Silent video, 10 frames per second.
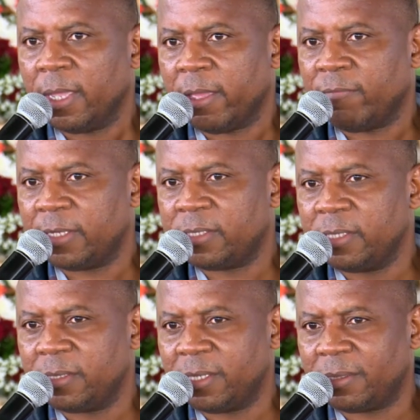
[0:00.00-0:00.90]
Ever
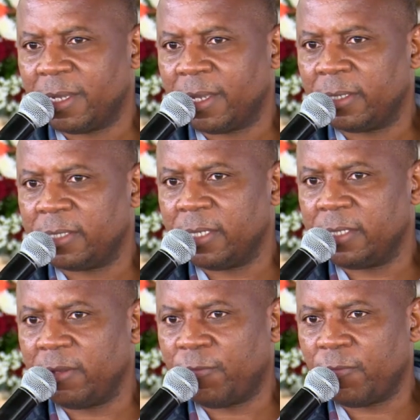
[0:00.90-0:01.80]
since the uh,
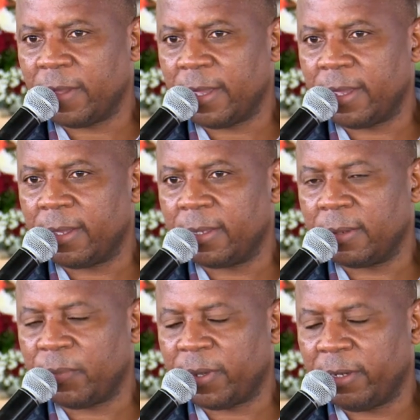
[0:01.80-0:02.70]
daddy uh,
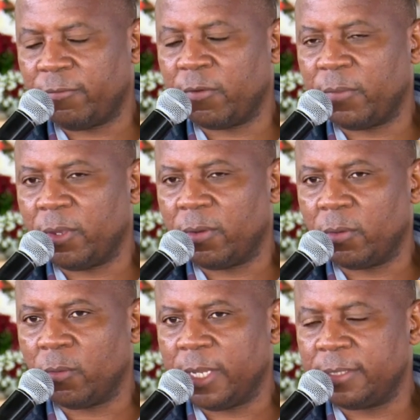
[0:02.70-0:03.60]
prayed for me
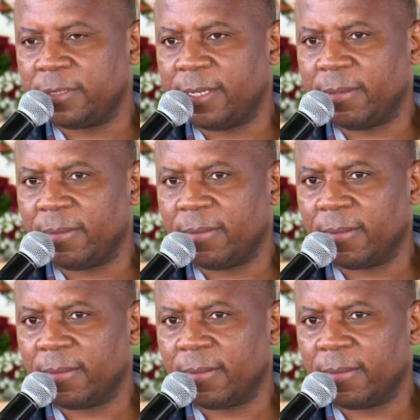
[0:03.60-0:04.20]
on Wednesday,